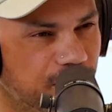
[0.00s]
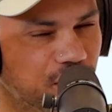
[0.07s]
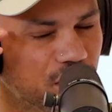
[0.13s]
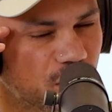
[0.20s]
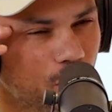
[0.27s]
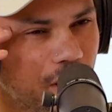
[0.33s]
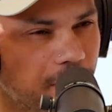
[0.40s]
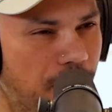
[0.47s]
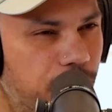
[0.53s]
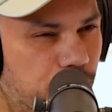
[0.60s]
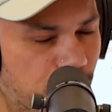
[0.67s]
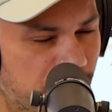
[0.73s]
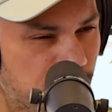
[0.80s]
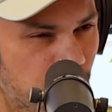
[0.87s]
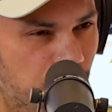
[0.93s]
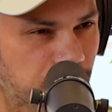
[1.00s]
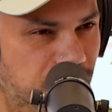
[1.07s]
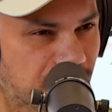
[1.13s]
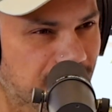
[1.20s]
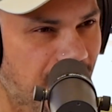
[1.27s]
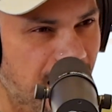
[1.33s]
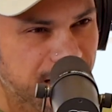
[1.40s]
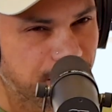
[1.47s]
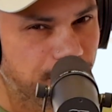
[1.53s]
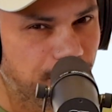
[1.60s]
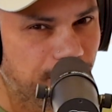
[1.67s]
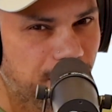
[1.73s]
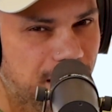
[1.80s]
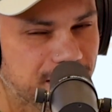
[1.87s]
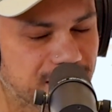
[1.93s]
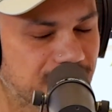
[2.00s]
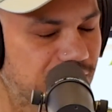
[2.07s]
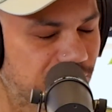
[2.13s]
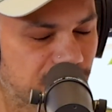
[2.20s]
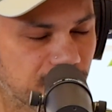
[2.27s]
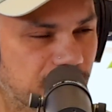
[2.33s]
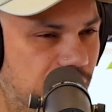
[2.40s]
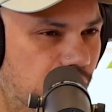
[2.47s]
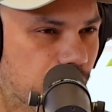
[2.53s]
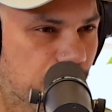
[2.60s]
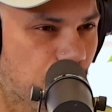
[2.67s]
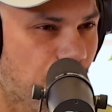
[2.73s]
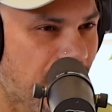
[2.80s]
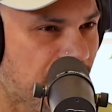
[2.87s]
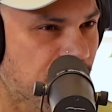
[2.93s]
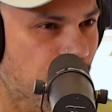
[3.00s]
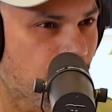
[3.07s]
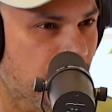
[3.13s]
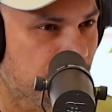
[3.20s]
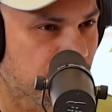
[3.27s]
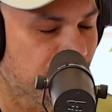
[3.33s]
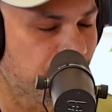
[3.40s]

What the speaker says: But just the way my brain works, it's really the only way I know how to